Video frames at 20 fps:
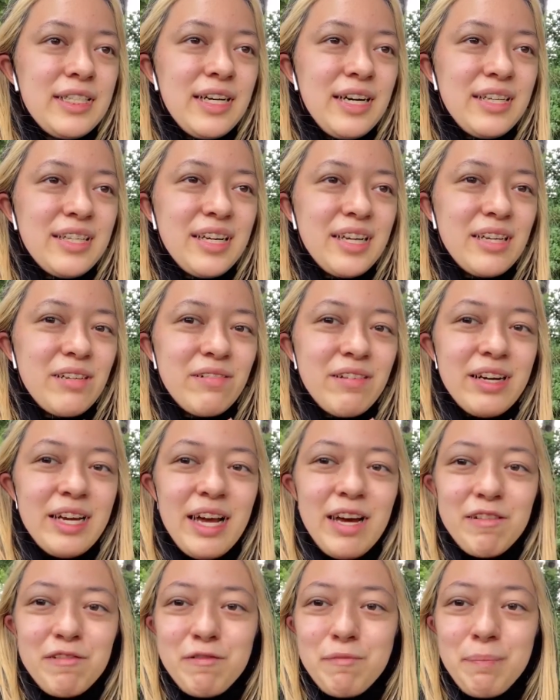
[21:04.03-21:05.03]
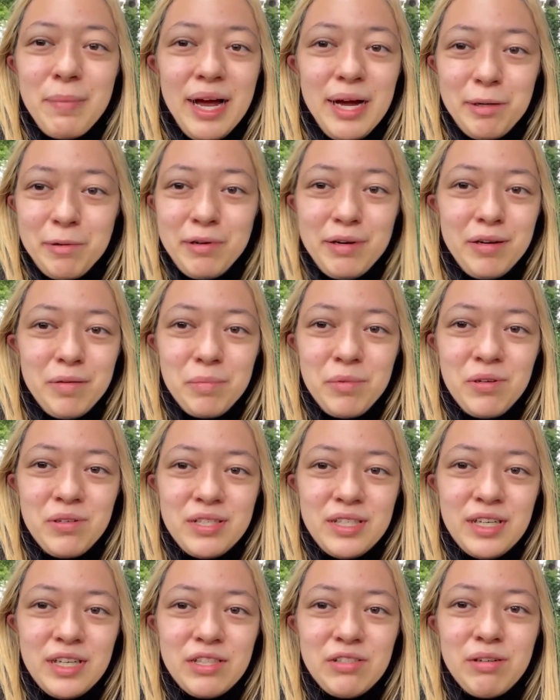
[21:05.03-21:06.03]
starting to run out of background
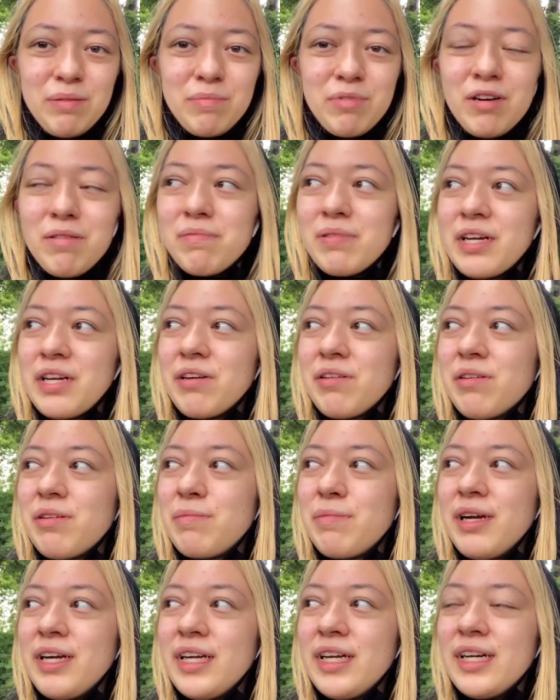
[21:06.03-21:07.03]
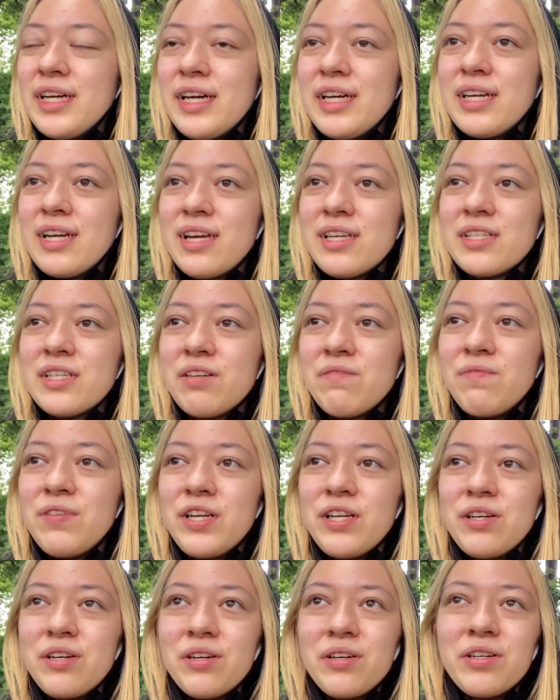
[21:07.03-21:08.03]
music, so I'm probably going to make another
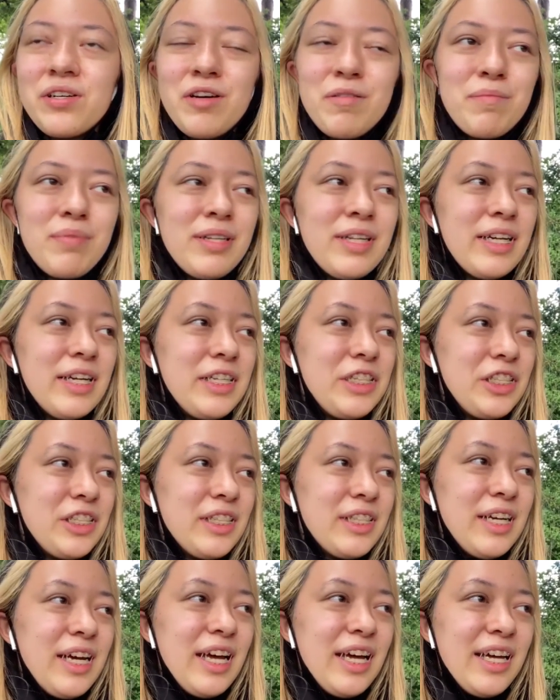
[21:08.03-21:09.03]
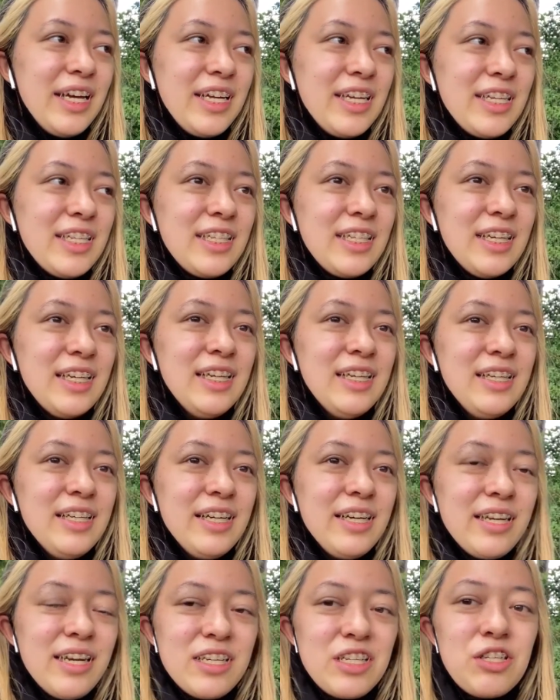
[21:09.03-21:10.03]
video compilation, and
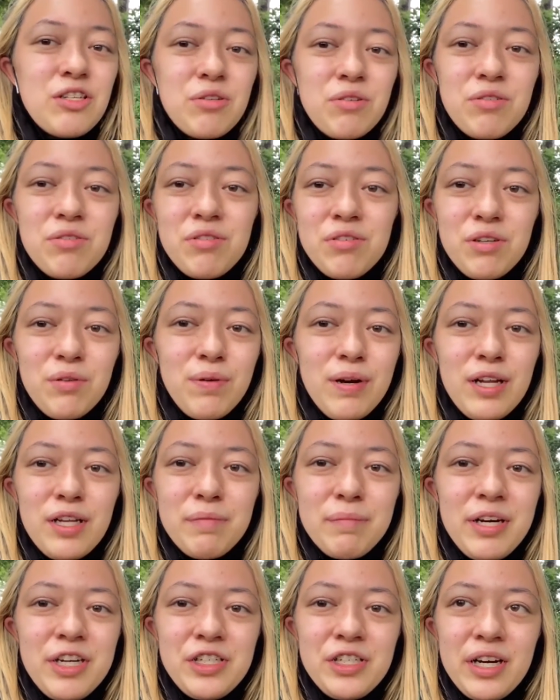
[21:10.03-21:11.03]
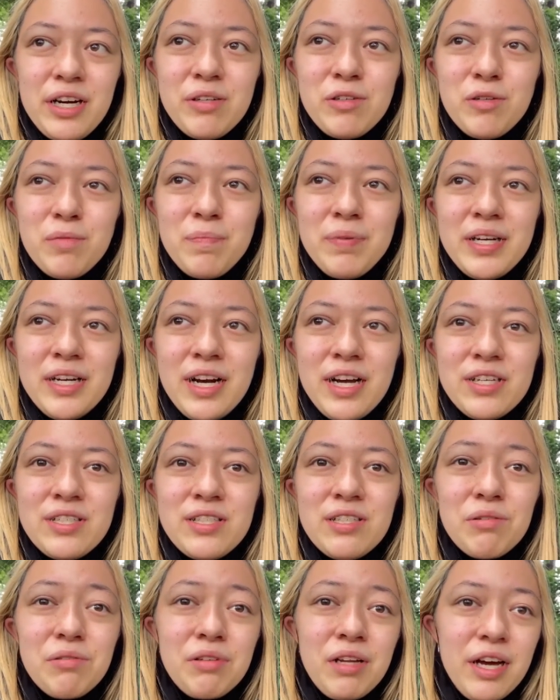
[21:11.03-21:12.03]
it doesn't do too well on my channel, but I
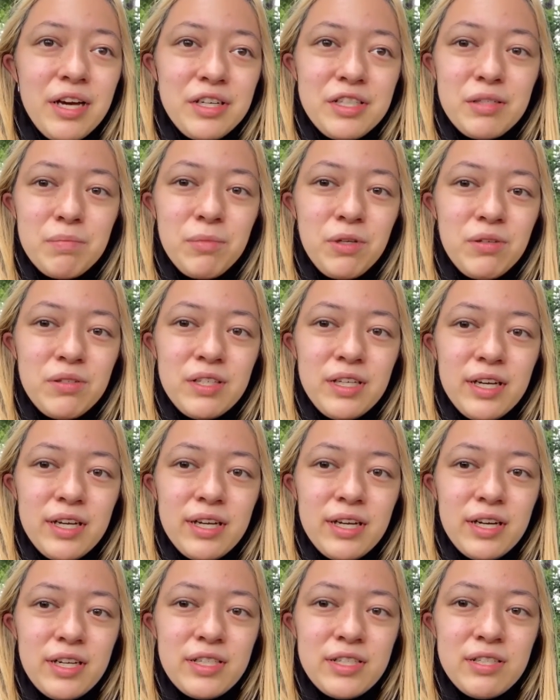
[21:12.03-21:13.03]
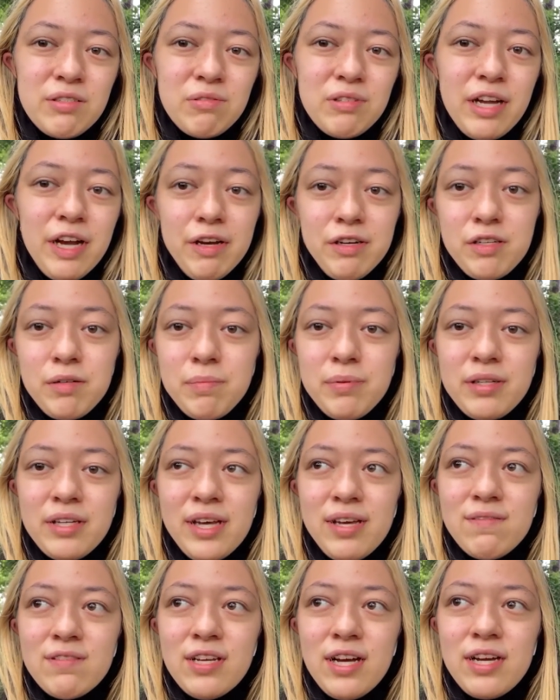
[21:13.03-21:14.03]
still like the music and I still like to
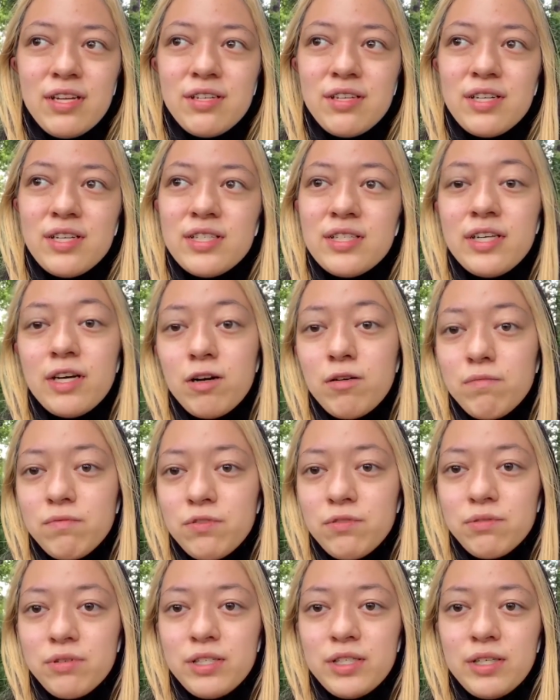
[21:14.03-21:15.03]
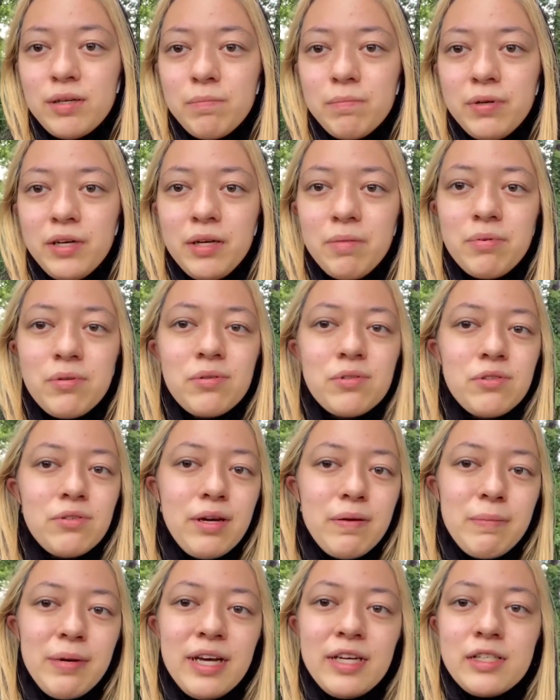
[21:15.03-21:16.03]
believe that it is helpful to some people, so
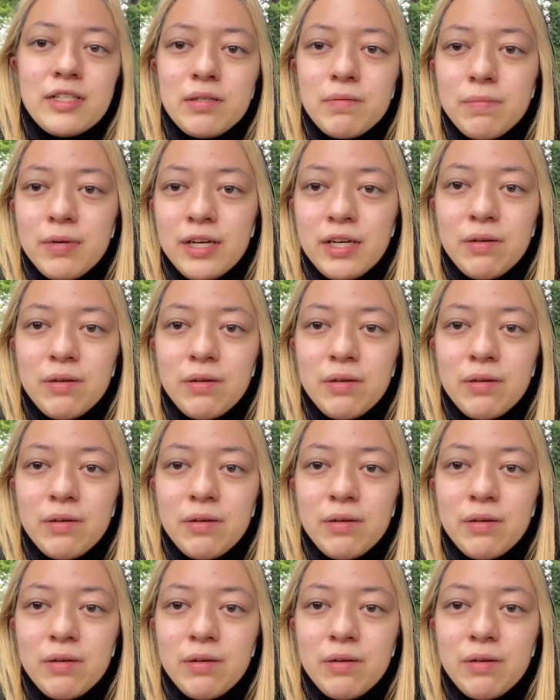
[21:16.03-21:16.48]
I make them